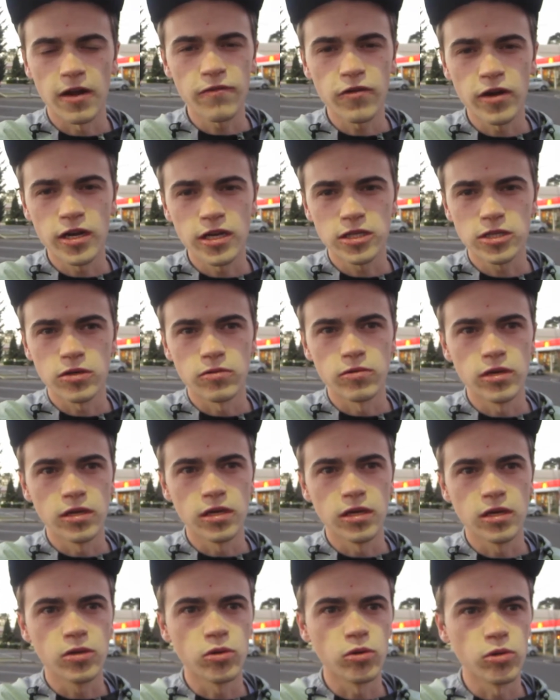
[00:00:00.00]
I find it's a
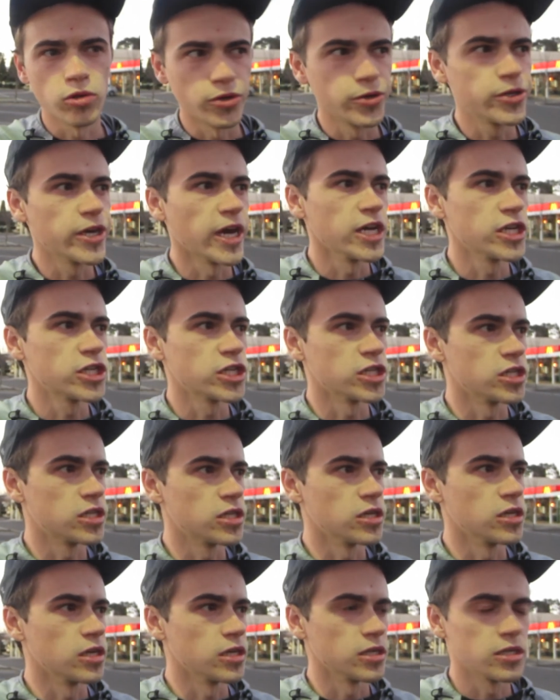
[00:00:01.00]
really cool location
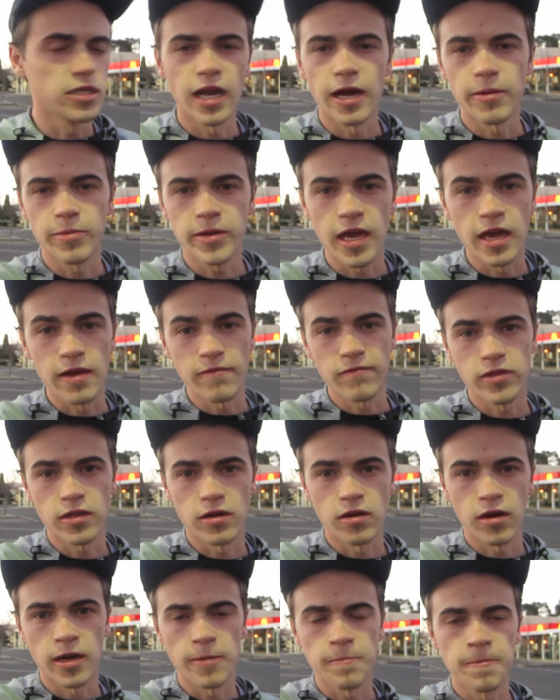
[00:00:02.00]
to set up camp for the
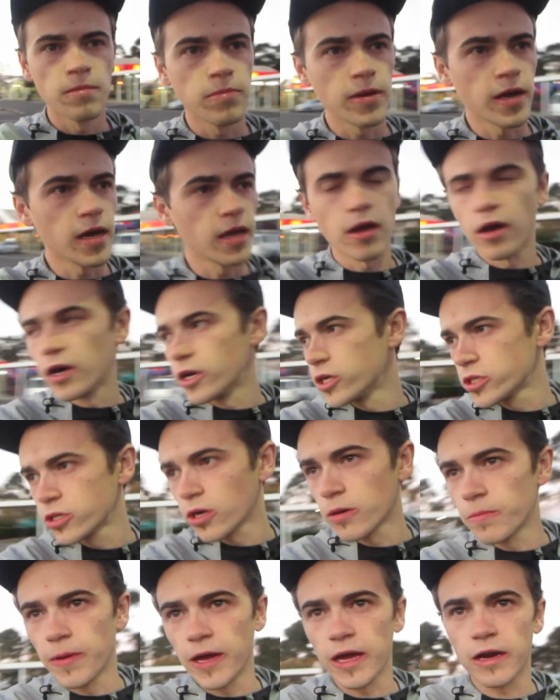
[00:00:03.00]
night. But I just
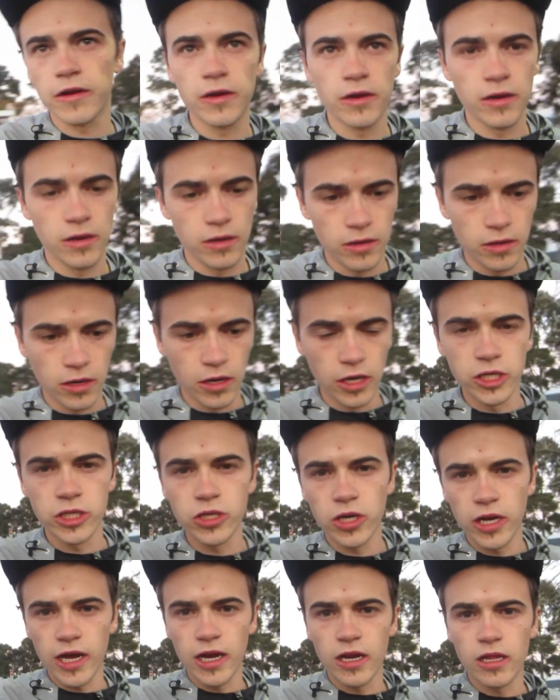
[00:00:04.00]

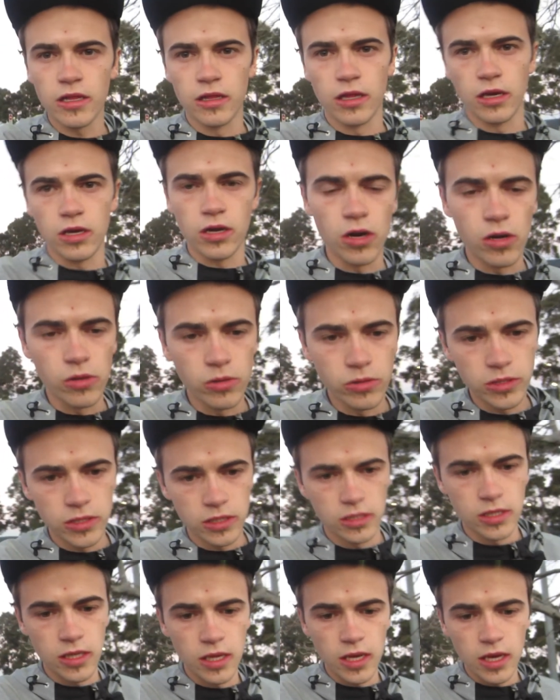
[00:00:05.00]
got out of the Coles
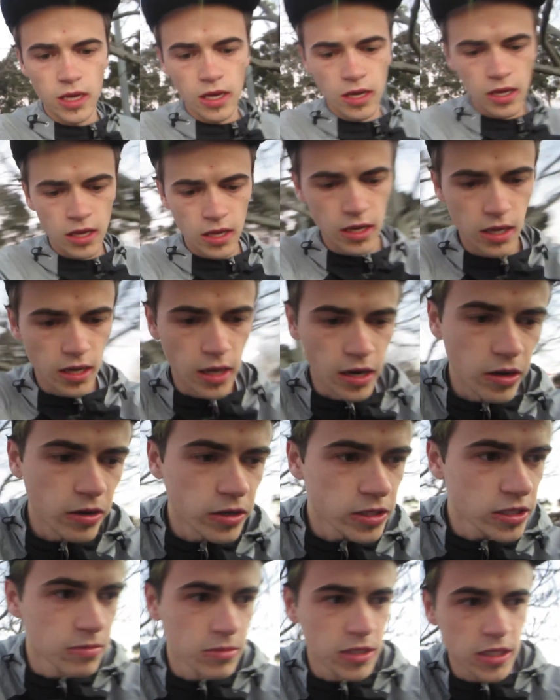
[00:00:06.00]
in there and I
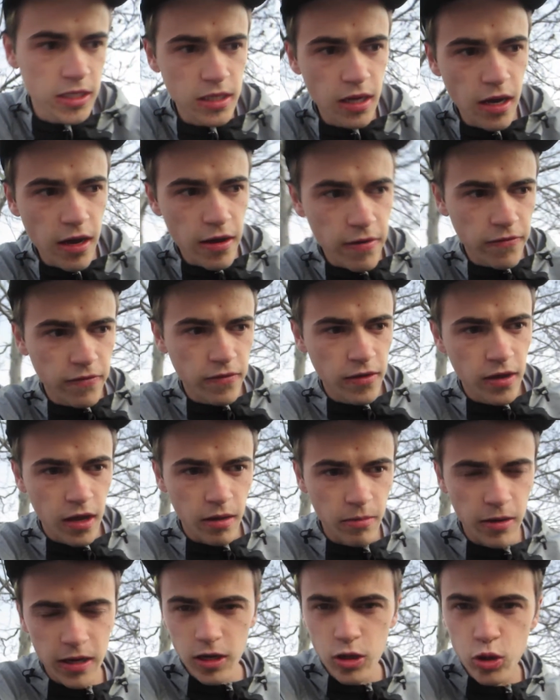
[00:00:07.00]
got some stuff.
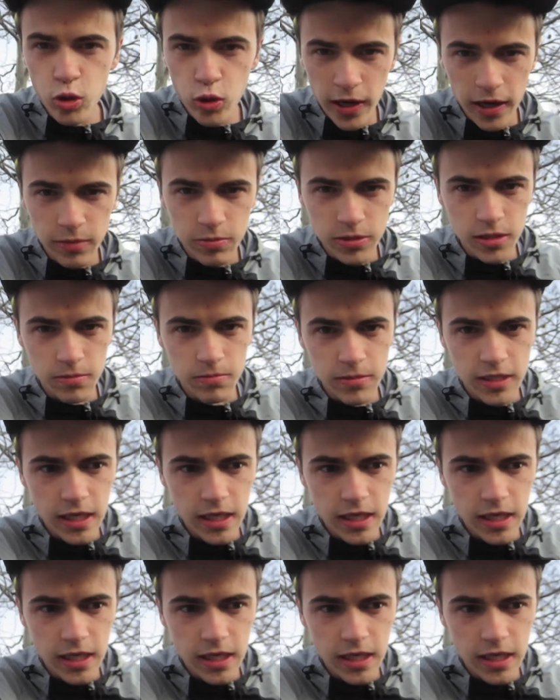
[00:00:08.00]
I'm gonna cook up some